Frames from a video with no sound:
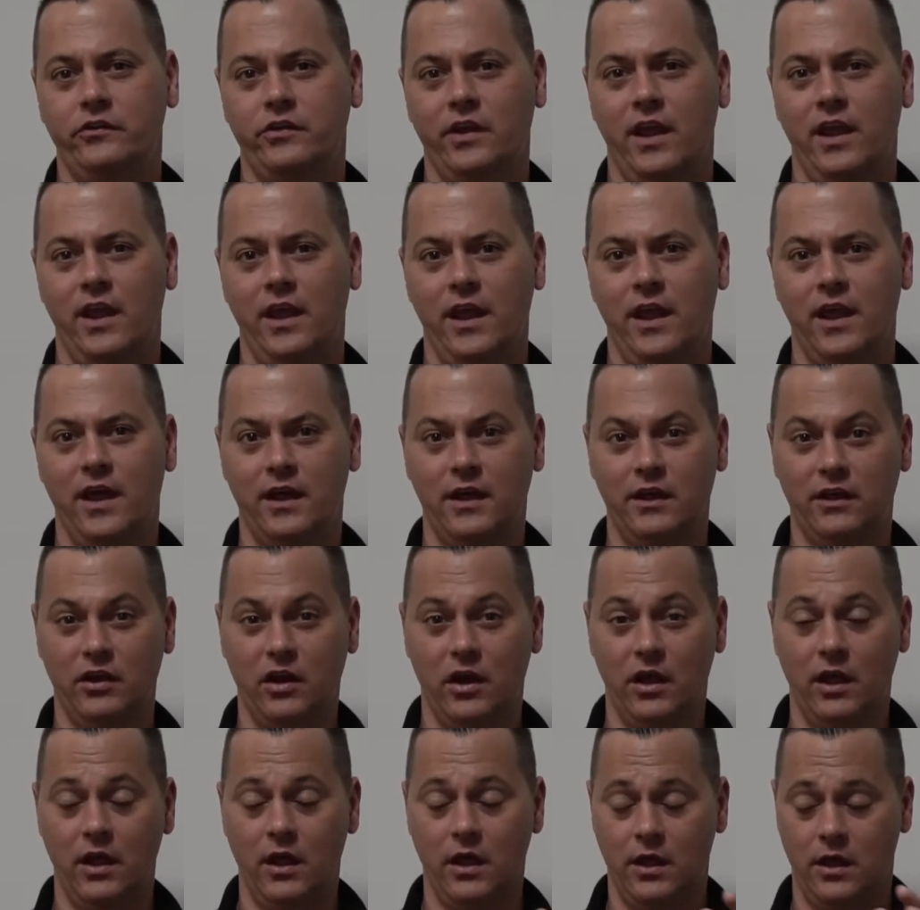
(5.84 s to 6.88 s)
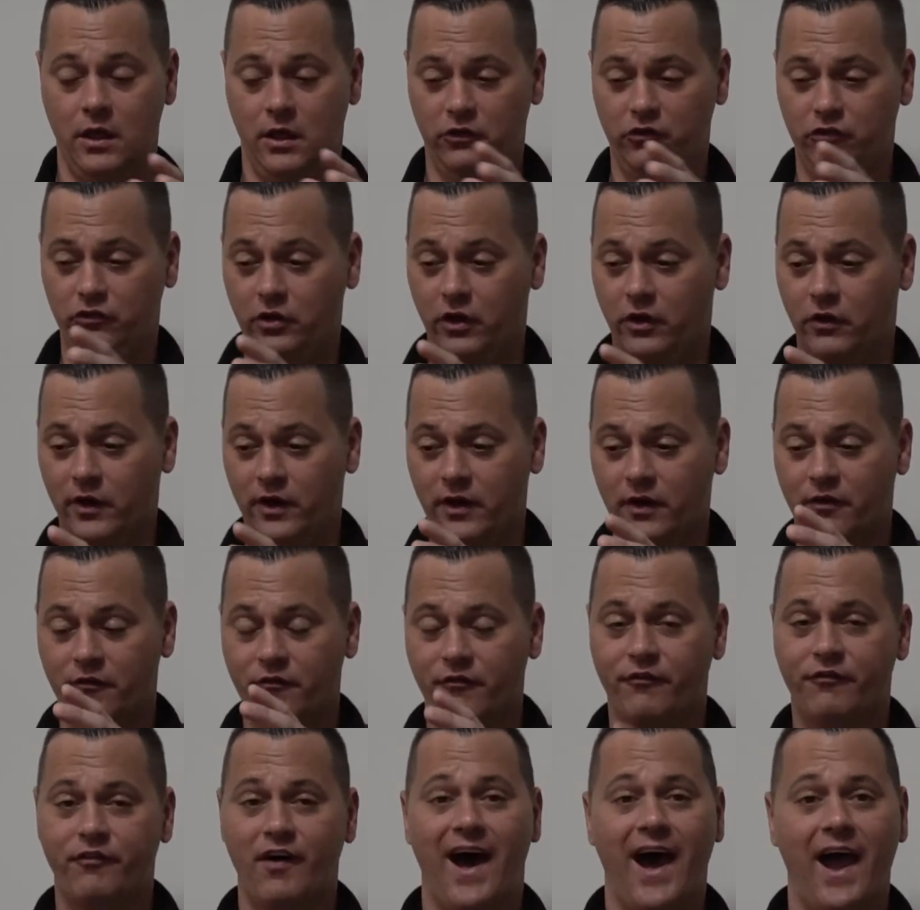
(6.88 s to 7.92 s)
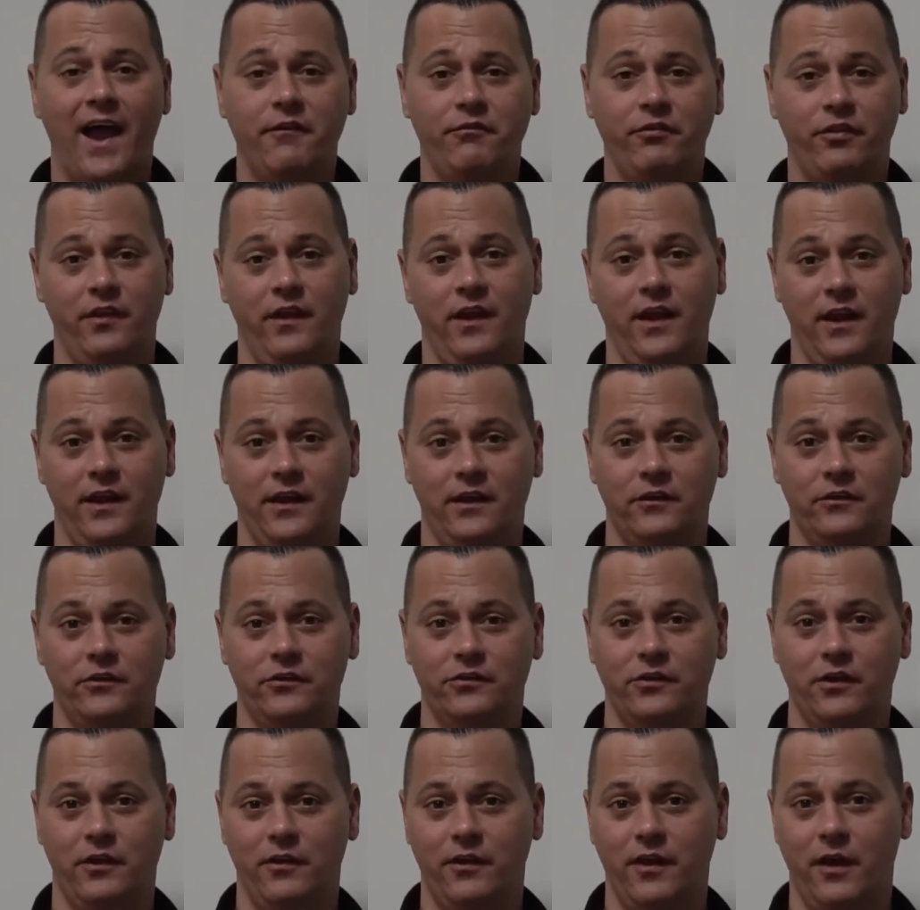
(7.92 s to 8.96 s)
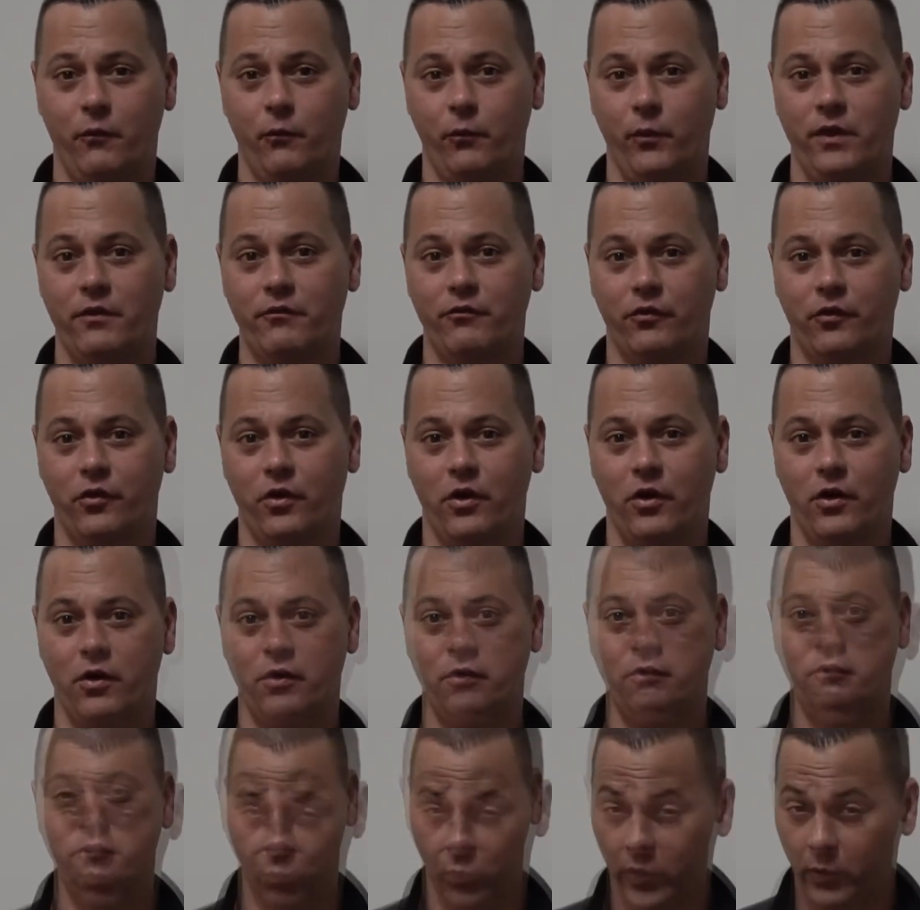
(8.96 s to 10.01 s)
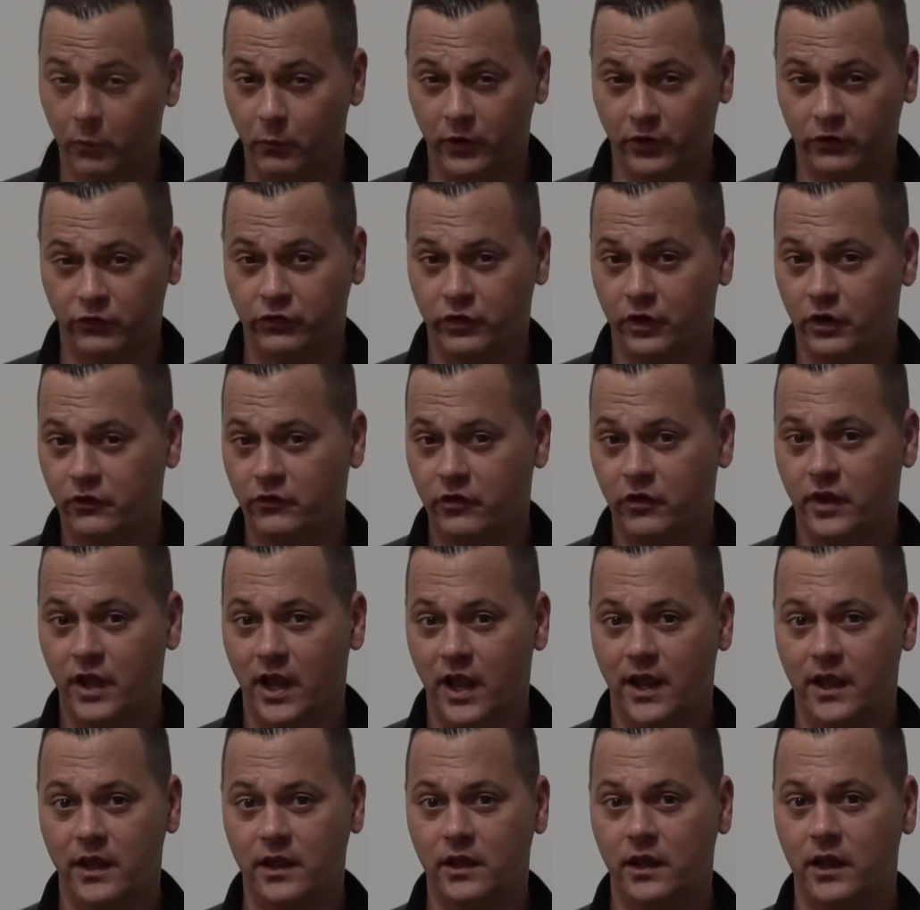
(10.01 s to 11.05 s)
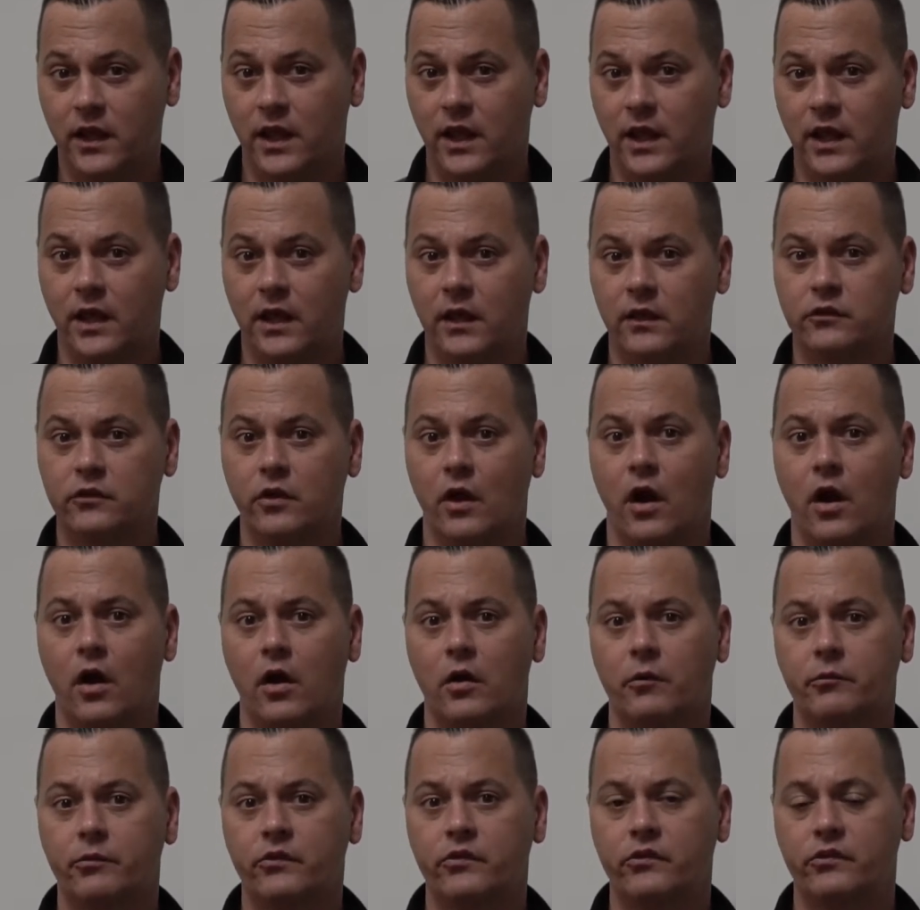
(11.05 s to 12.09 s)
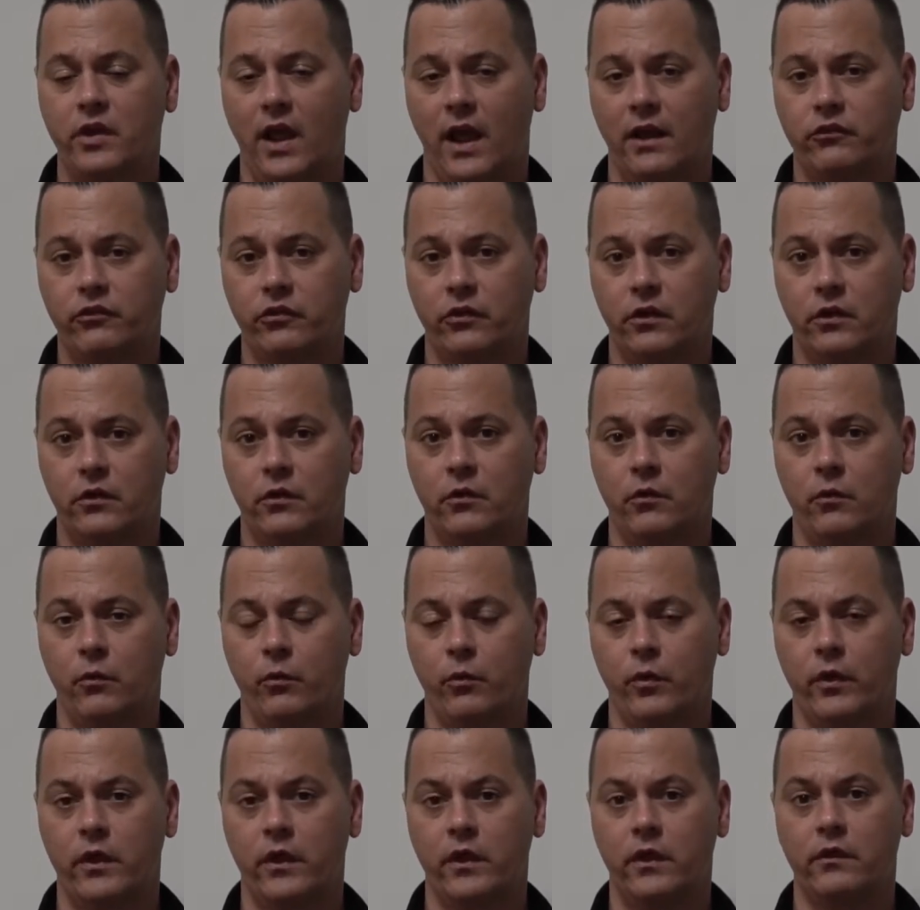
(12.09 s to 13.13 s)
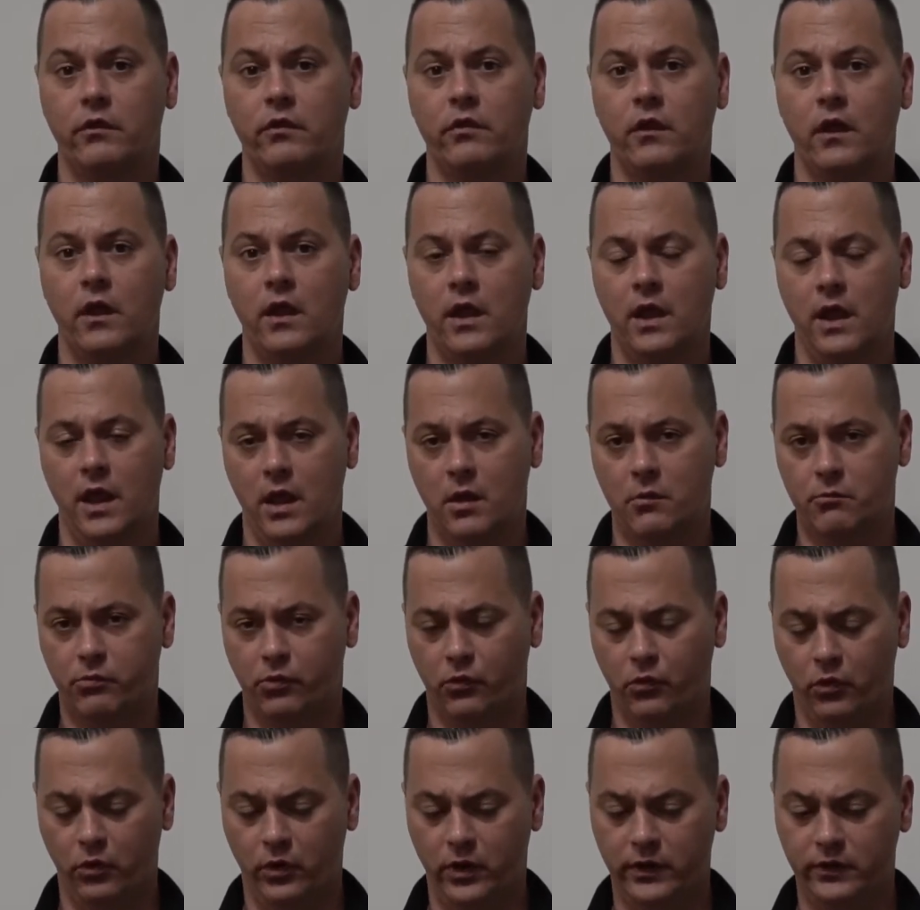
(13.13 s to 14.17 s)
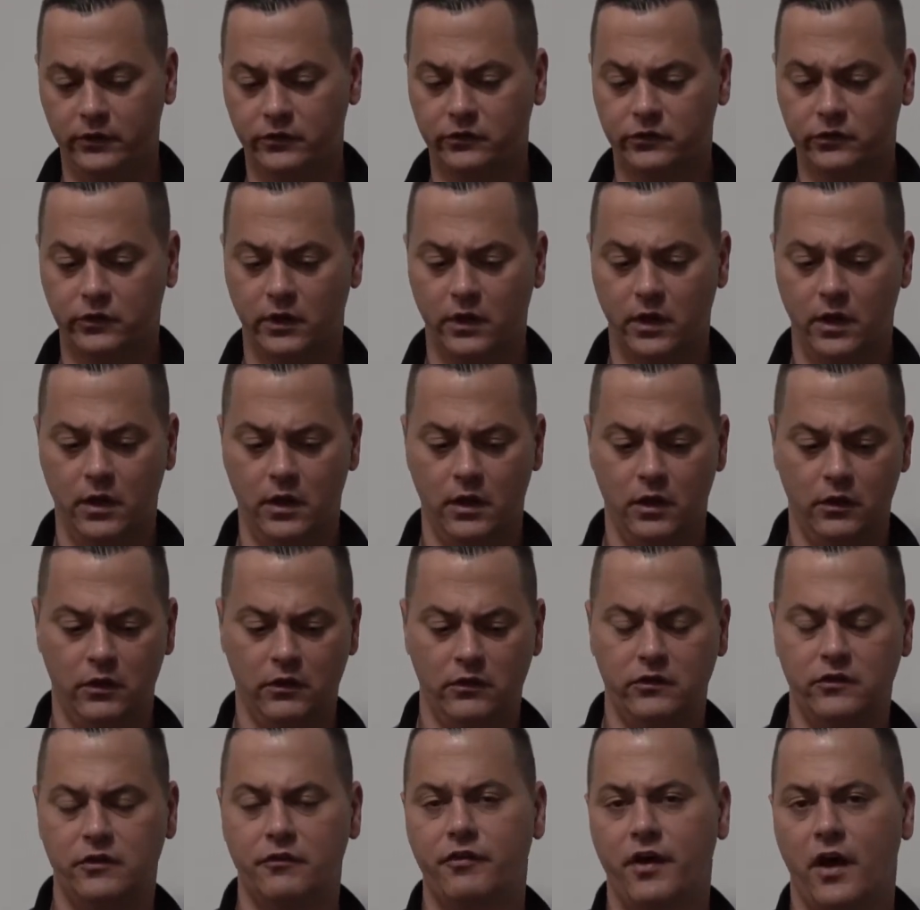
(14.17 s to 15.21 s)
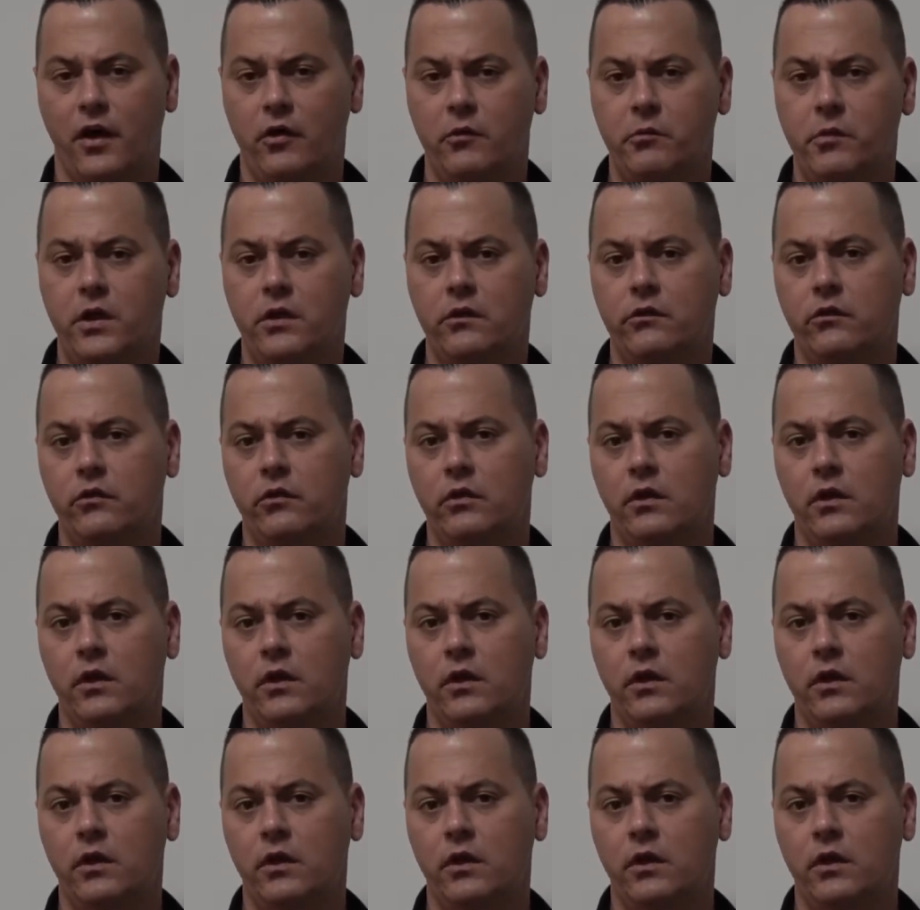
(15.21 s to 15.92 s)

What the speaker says: and sharing 5 things that we've learned. What I want to share today is our obsession with employees' development,